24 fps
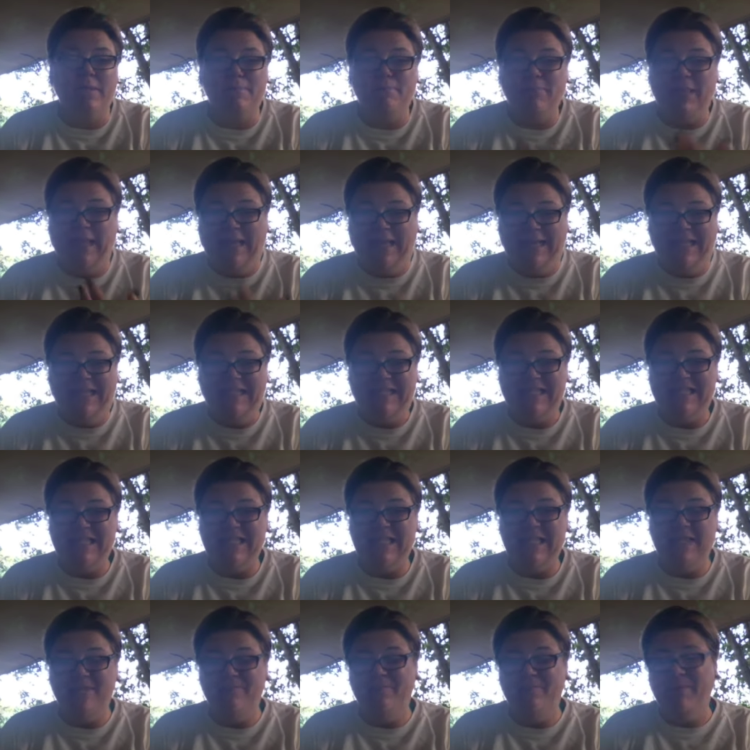blankets
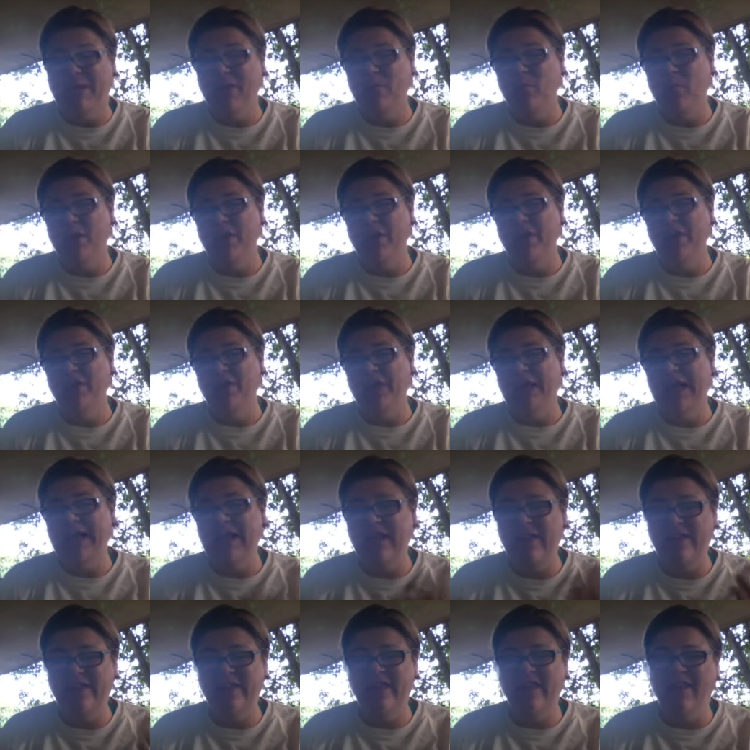they've been working on,
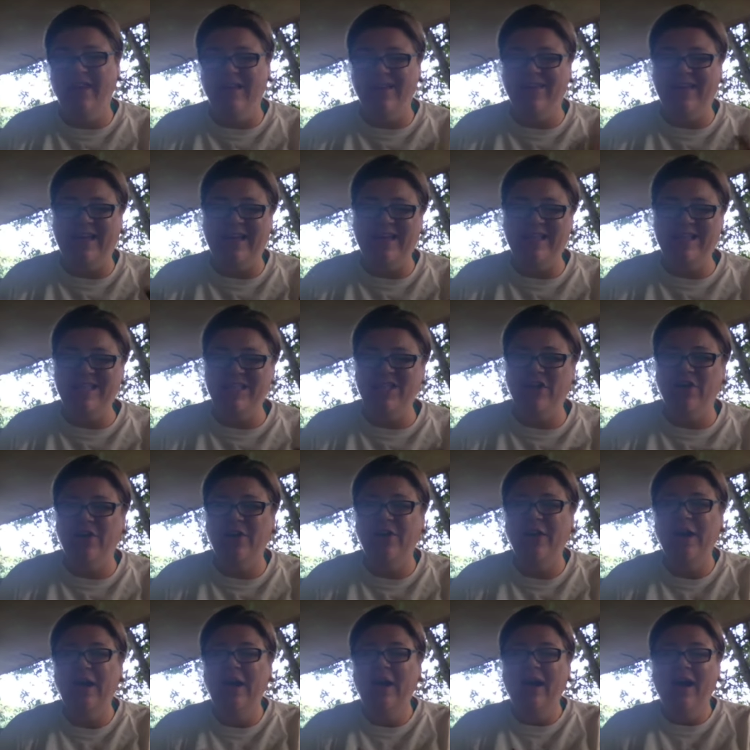anything like that. So
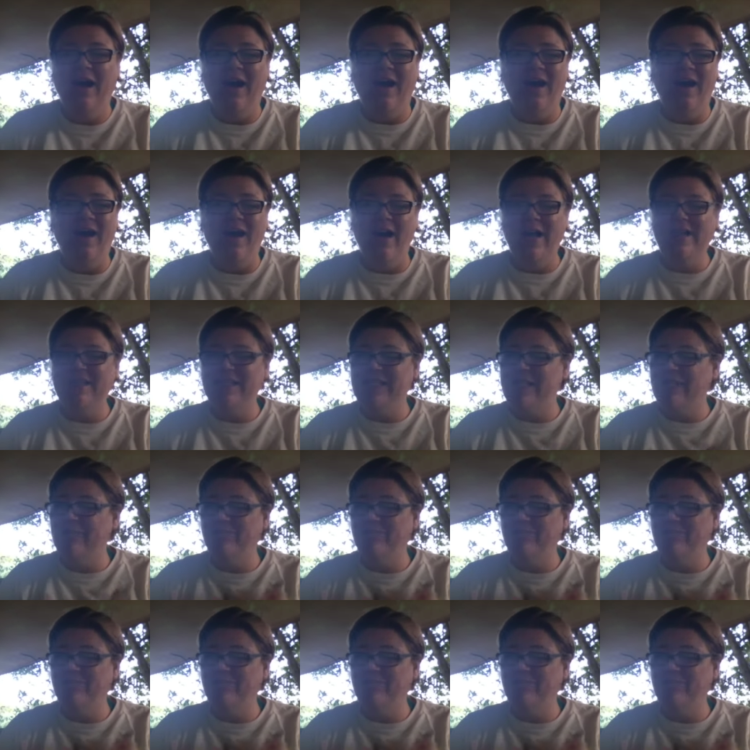it's a